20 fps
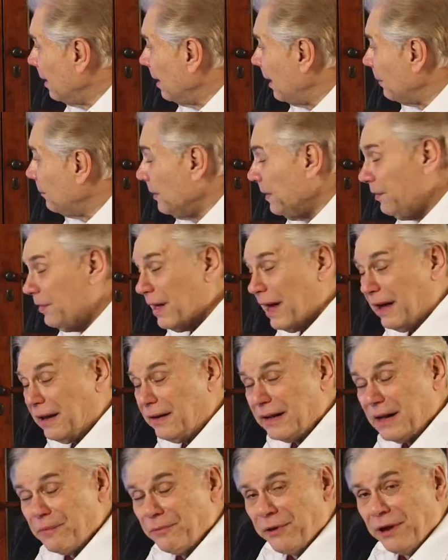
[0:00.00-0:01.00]
And with
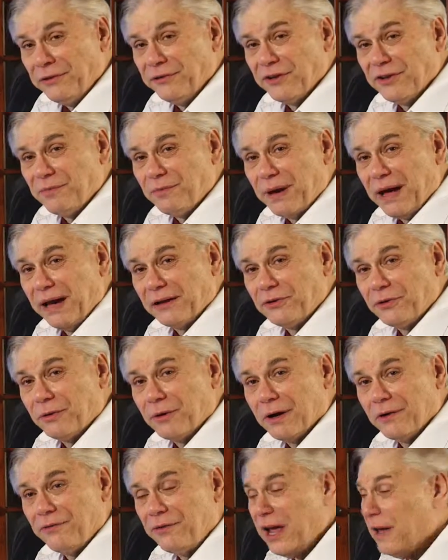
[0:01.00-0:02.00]
that, that brings us back to
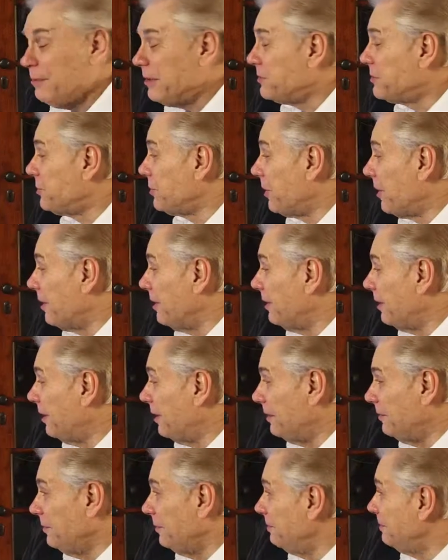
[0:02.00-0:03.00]
our famous chart
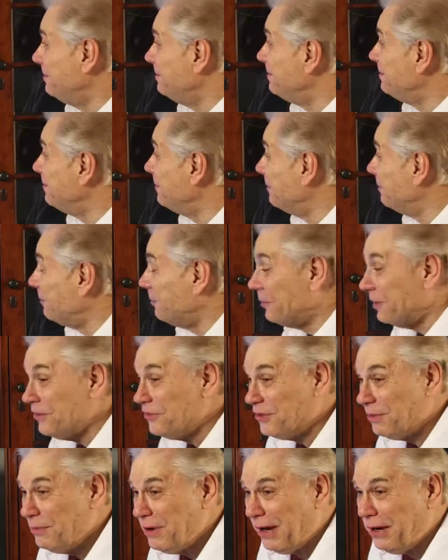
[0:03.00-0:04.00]
of what
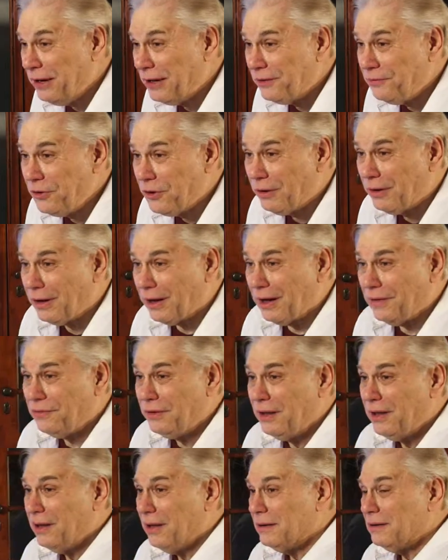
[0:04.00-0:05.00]
is the meaning of your life?
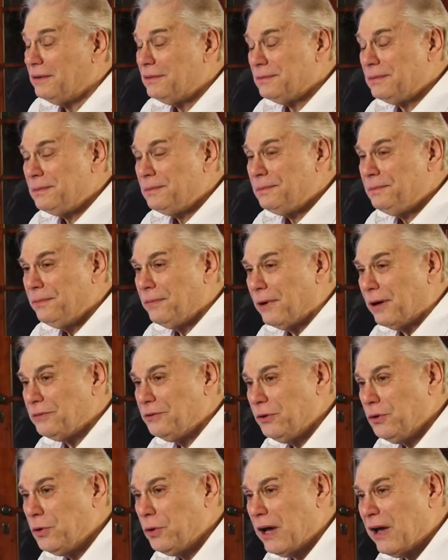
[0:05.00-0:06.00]

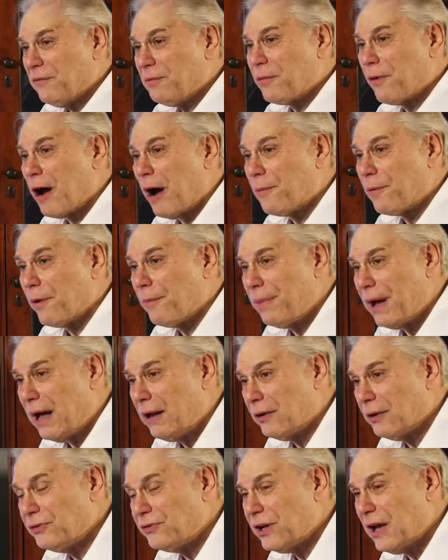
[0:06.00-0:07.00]
Do you have proper
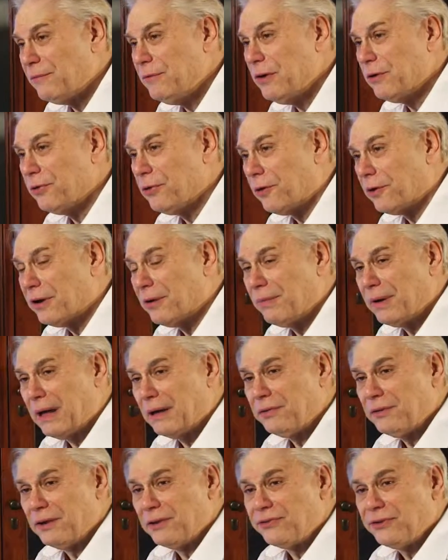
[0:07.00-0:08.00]
balance? Have you thought
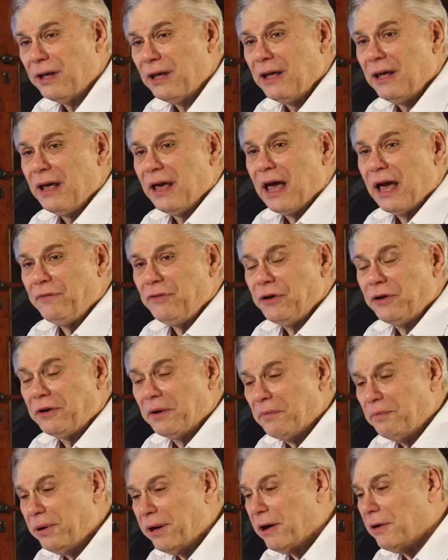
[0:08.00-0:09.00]
about this? Have you
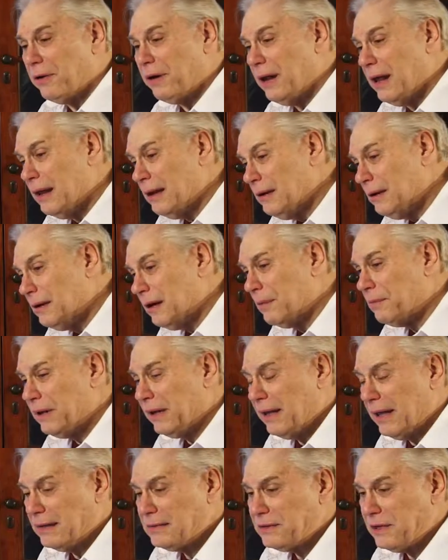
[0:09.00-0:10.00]
compared income
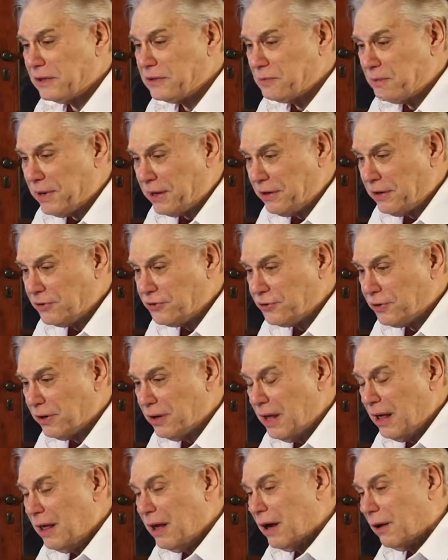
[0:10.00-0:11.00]
against
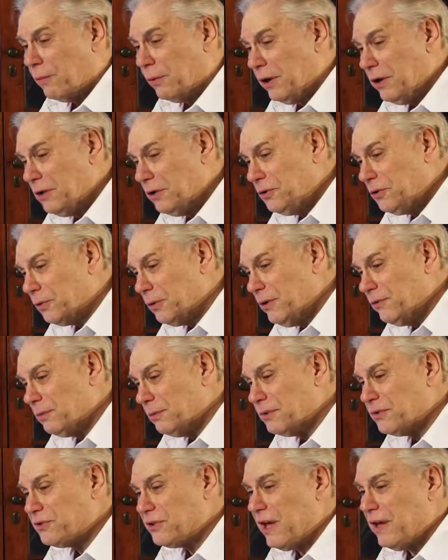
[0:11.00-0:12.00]
expenditure? What are you doing
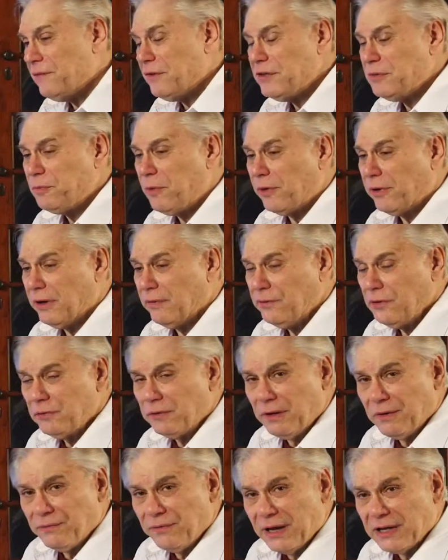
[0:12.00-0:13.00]
from a savings point of view,
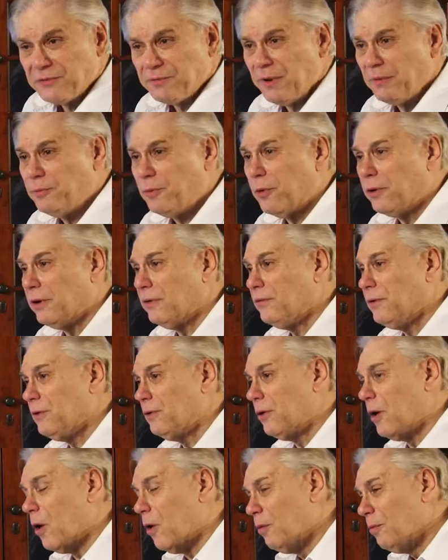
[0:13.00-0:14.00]
an investment point of
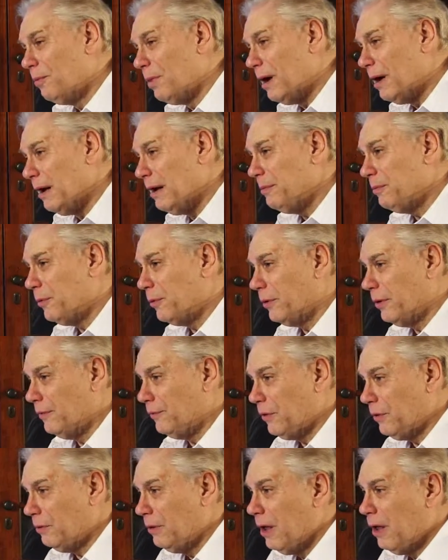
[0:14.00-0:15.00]
view, a home buying point of
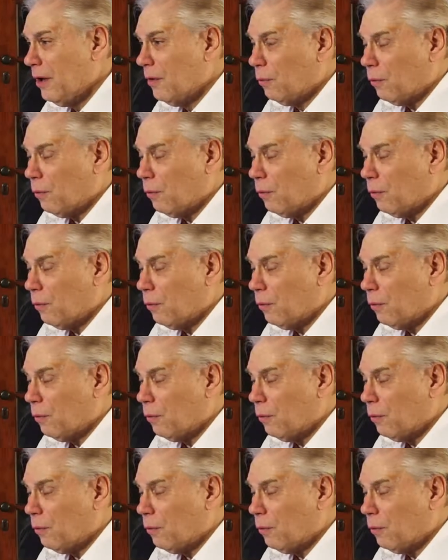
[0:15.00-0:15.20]
view?